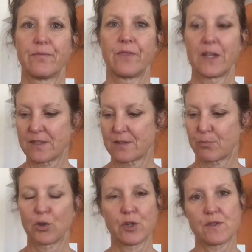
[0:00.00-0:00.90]
that's
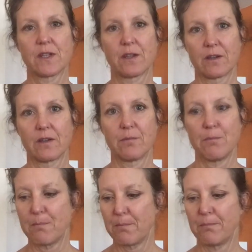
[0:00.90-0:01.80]
producing
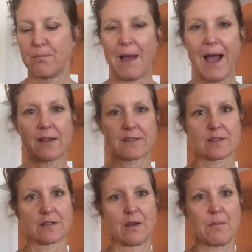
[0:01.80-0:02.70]
mass
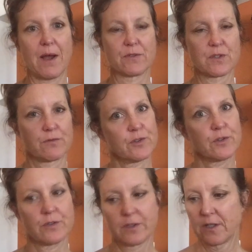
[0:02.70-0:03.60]
amounts of
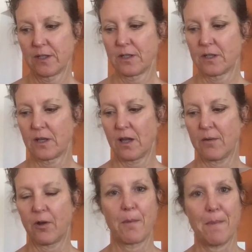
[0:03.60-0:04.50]
food
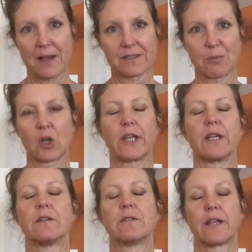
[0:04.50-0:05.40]
on the mass market,
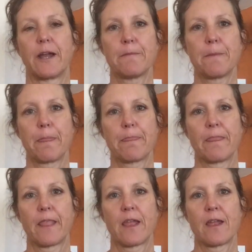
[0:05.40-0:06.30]
okay?
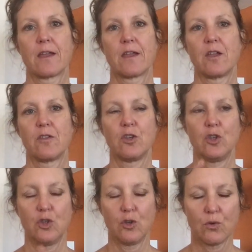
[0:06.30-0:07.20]

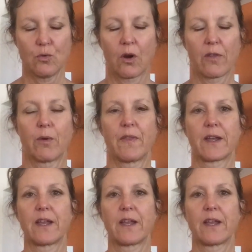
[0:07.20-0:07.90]
You are the one that